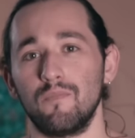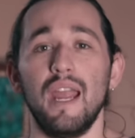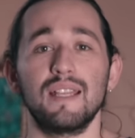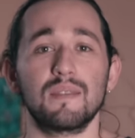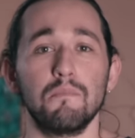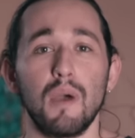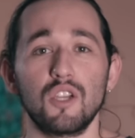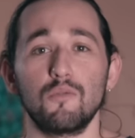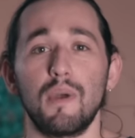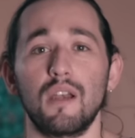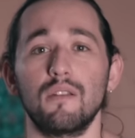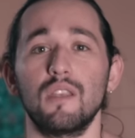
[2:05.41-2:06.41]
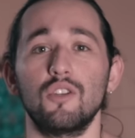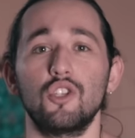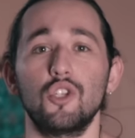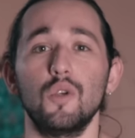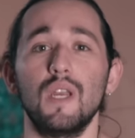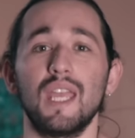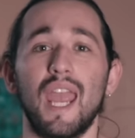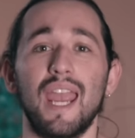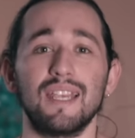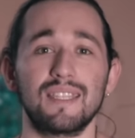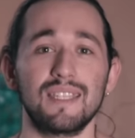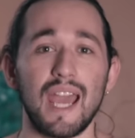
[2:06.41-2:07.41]
It's much better than shooting
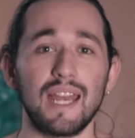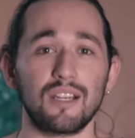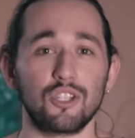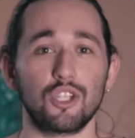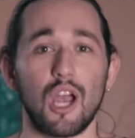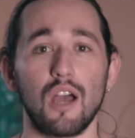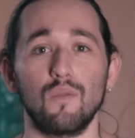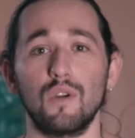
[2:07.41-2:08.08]
a static shot,